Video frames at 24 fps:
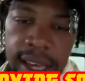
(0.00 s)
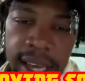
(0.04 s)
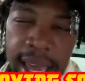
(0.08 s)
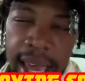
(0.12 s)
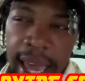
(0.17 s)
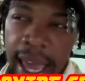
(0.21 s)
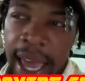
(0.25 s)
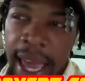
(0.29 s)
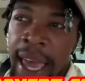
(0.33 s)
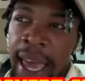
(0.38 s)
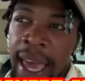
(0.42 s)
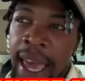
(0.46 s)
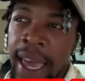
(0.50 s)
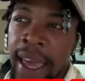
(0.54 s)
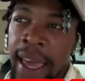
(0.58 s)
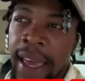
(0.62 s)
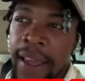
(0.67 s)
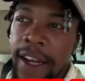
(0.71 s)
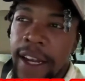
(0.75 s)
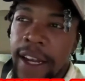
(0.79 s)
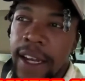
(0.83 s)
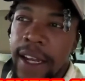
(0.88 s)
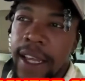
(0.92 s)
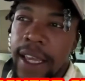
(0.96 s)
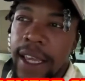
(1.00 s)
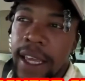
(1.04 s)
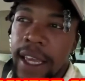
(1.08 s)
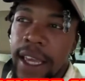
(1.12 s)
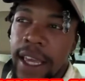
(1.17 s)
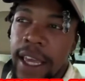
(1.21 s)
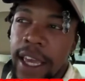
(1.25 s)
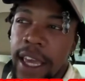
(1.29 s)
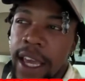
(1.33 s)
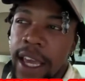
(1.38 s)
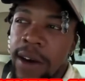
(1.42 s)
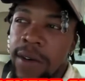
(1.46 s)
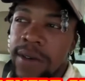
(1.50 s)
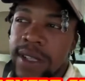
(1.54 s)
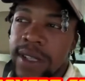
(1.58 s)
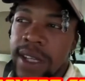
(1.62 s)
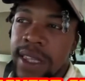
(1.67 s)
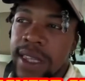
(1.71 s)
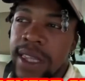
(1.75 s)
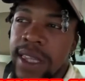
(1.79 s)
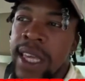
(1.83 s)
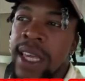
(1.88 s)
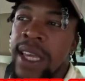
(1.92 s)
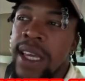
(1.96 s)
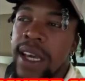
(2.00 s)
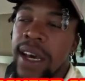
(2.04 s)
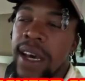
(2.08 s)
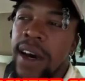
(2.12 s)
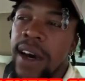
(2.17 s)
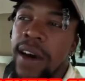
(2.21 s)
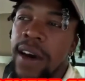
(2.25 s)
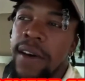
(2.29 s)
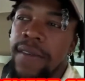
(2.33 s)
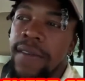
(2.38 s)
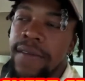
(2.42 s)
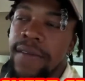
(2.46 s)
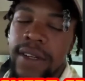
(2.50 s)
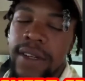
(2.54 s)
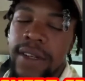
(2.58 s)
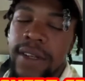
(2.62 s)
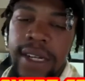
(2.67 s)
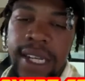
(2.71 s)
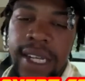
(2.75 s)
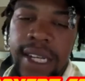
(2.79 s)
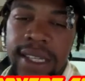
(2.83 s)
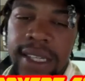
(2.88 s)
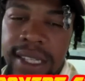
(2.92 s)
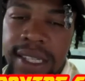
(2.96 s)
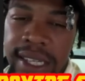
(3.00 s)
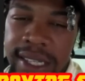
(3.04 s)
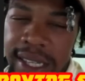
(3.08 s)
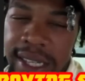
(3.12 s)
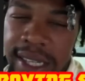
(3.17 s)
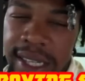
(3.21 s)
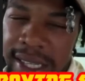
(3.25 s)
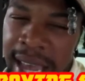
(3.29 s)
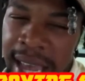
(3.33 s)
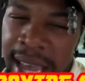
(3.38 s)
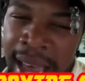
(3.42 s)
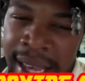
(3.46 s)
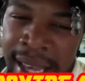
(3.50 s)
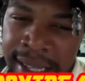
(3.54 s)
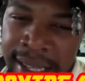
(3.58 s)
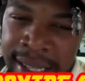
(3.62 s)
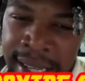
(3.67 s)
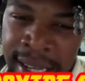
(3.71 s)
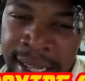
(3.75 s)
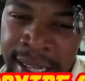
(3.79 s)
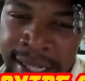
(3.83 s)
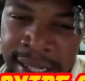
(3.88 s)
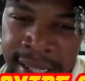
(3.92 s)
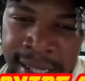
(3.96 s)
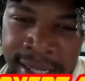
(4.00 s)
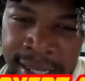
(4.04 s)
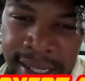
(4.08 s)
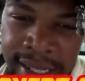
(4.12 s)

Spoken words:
And it was a thing of desensitization